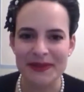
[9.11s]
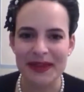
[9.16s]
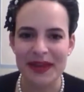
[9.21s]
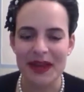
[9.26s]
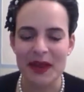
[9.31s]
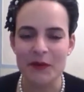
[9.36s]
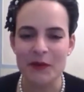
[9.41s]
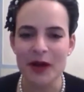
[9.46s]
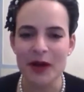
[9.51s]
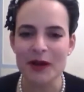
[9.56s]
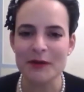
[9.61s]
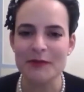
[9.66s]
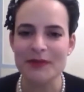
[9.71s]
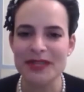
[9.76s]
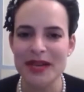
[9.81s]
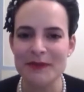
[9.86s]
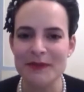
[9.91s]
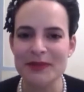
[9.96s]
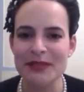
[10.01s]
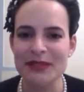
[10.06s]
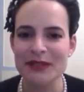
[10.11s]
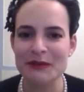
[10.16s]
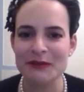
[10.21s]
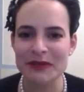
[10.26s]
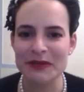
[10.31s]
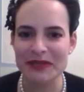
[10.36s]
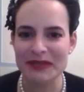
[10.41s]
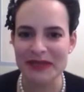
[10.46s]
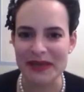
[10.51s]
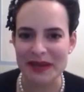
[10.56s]
and welcome to
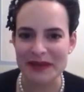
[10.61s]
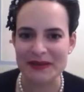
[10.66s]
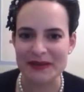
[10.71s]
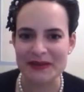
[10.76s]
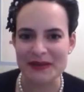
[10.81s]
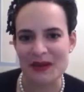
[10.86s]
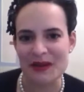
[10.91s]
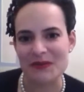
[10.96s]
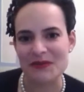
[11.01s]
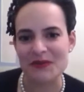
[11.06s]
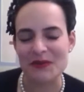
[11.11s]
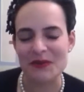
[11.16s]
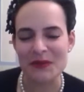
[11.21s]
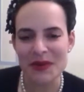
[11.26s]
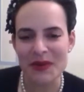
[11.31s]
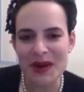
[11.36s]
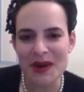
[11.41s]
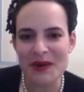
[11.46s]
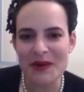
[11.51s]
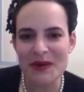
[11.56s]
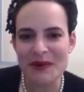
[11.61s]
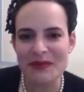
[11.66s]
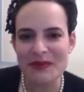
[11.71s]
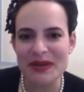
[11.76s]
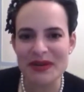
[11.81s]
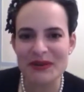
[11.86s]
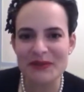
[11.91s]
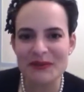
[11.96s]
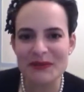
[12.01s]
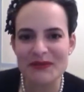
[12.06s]
episode six of Rear
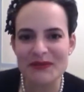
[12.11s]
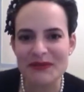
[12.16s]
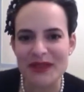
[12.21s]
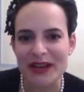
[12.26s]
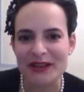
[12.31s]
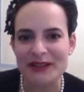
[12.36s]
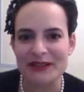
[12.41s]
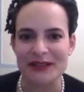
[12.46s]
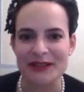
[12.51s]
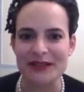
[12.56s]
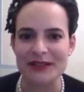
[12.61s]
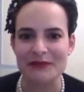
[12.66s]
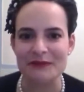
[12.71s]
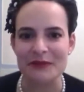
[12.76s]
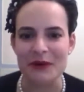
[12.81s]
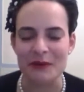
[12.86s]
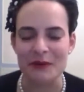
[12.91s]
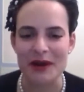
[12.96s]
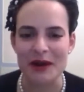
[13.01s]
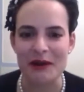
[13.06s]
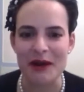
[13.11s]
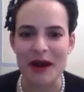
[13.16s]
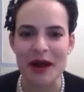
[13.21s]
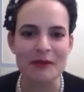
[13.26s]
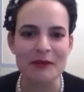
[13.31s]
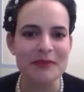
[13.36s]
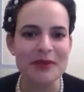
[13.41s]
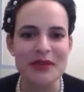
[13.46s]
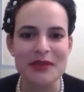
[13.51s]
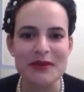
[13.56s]
Window Reflections, where we are
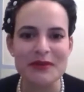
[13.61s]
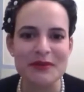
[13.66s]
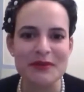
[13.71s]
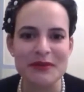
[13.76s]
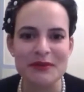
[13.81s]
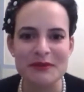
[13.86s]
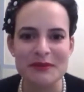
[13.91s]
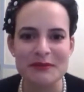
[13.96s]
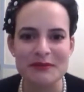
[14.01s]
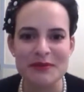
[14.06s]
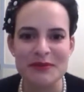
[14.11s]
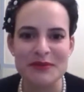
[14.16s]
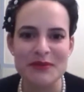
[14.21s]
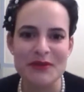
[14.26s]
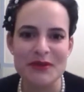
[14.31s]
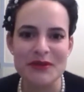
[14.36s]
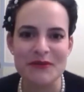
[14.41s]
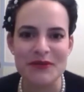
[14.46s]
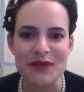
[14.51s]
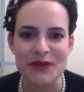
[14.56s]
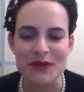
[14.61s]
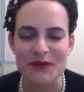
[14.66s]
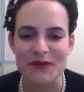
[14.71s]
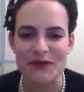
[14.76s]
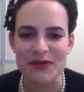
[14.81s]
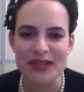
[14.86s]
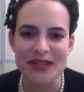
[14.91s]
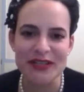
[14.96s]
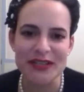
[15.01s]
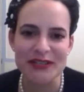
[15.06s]
helping you to improve your
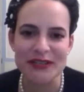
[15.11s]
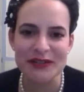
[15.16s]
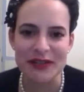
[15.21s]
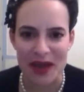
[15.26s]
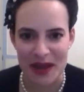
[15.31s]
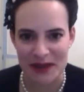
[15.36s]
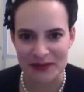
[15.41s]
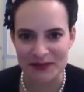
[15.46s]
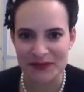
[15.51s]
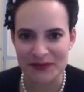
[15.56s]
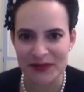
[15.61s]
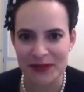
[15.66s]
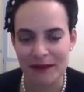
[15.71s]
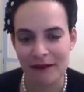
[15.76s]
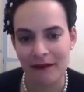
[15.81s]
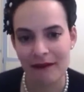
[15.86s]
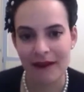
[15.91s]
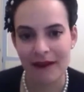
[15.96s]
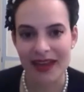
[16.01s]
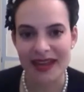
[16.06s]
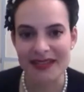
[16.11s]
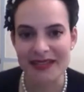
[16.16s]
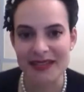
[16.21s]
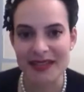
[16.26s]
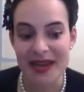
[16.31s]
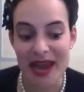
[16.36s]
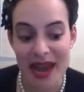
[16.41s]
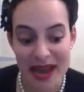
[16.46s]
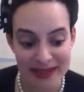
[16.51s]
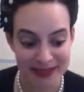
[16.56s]
vintage life. And
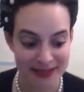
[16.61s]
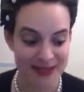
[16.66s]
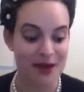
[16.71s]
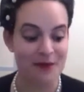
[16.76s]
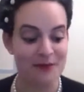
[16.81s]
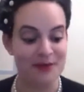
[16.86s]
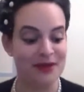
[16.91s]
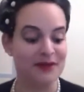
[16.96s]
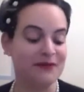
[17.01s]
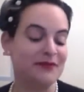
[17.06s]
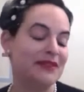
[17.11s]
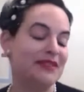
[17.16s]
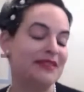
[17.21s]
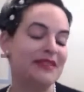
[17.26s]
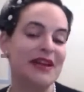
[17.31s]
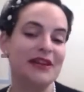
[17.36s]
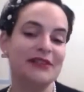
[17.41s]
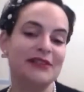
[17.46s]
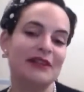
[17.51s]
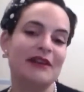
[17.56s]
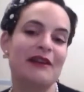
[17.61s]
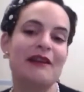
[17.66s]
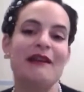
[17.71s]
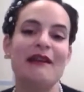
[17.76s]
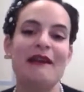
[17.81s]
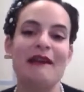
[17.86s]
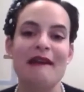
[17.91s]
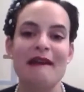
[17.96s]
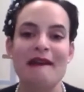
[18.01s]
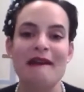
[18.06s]
today's topic of
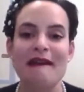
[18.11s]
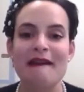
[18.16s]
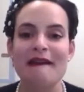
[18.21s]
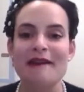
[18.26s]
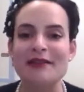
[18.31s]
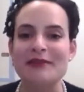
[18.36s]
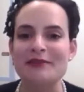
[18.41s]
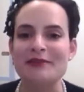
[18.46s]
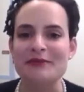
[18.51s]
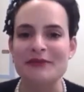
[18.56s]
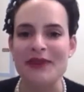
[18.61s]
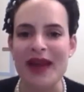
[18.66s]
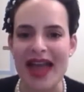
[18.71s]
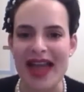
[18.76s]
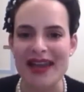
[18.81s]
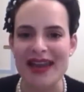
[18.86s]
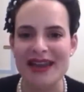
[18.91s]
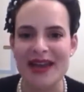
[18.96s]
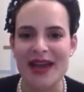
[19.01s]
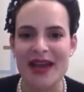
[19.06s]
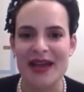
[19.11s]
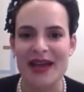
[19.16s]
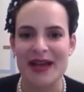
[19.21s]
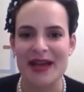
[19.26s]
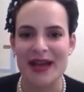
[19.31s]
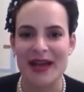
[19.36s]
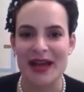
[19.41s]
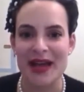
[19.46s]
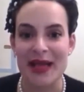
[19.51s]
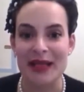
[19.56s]
discussion is red
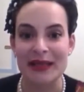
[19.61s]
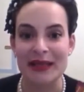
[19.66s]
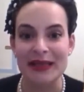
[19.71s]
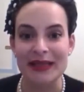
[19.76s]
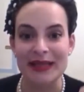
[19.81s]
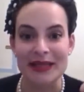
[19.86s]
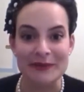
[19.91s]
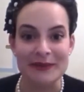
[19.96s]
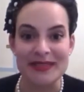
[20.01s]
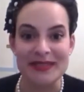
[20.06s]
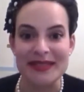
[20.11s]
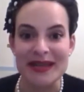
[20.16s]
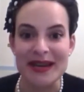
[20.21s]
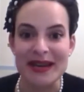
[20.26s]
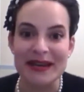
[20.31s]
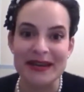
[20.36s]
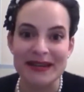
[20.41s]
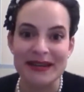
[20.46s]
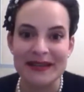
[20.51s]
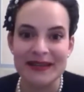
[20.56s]
lipstick.